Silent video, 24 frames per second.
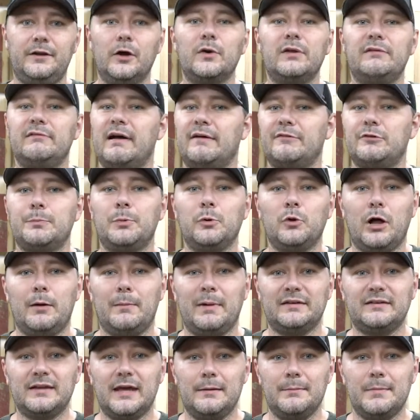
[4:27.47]
Don't even have to pull out
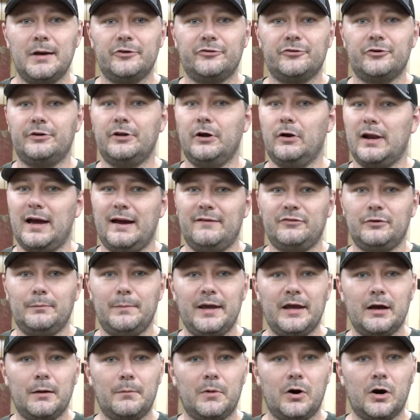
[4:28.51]
my tape measure, don't have to
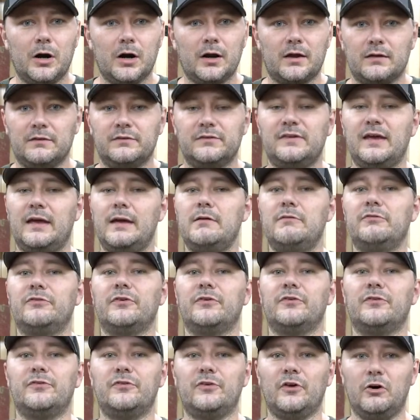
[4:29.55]
make a mark, saves
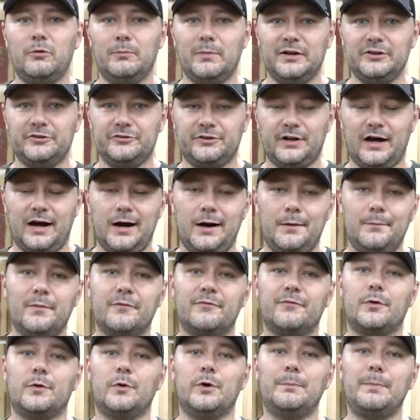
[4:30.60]
so much time
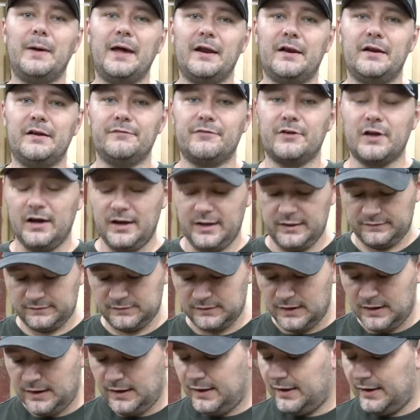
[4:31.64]
for repetitive cuts.